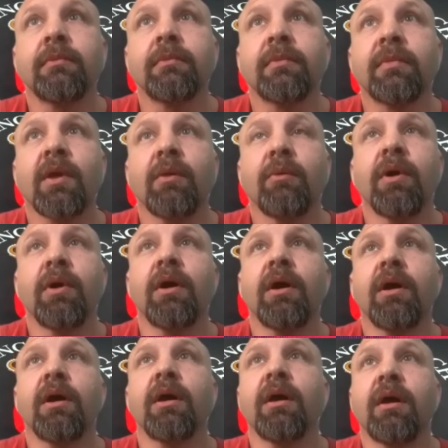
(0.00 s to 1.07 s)
Well,
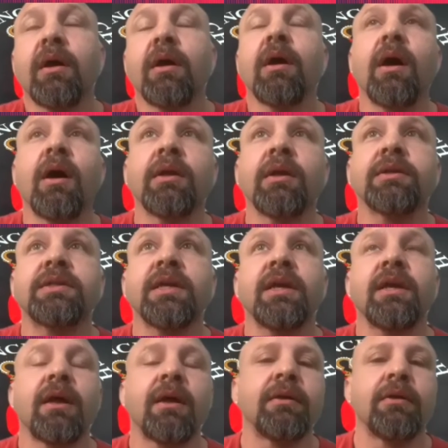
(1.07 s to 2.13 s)
honestly,
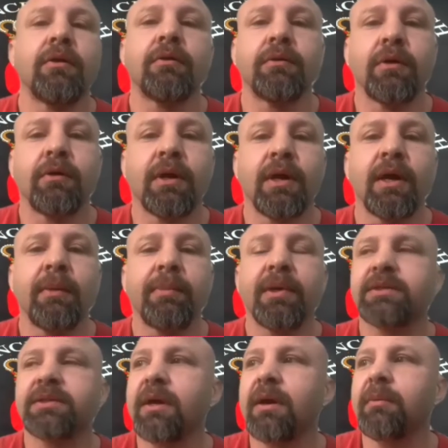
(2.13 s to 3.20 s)
no, no lie,
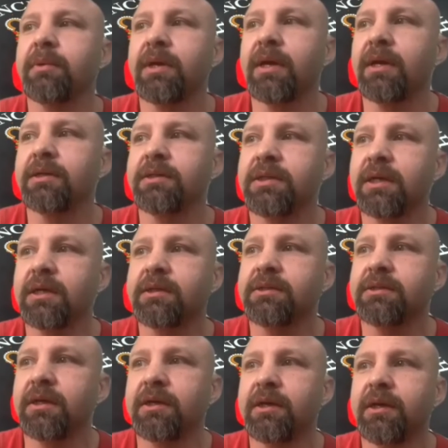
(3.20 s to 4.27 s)
because I'm kind of stuck
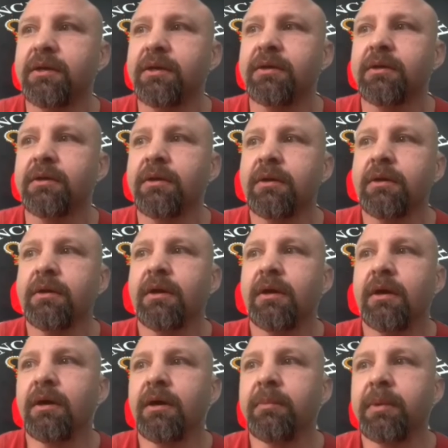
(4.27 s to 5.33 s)
stuck here.
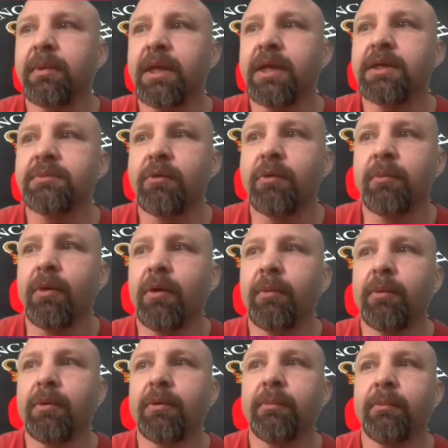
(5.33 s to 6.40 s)
Um, he's more
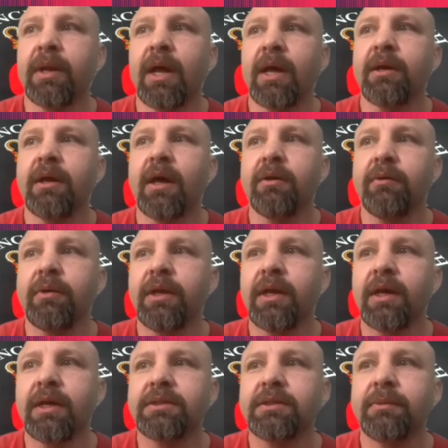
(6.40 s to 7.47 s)
mobile, but I, I know he
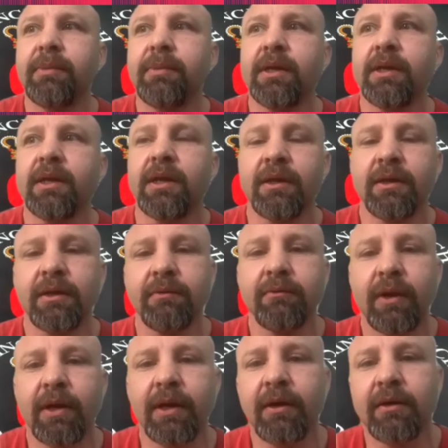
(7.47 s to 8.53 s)
likes to be in England
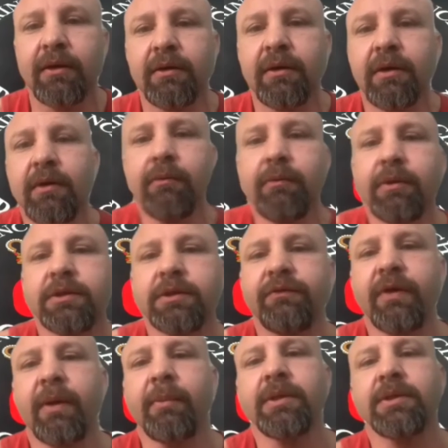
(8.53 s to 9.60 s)
right now with his
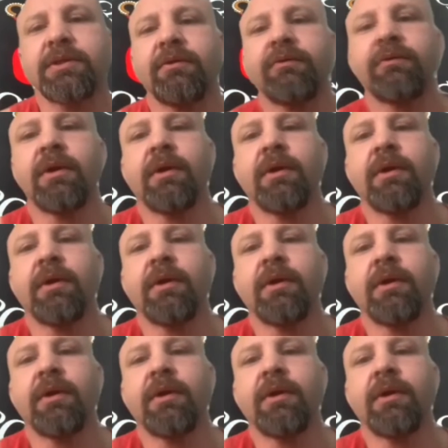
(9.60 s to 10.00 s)
family and stuff.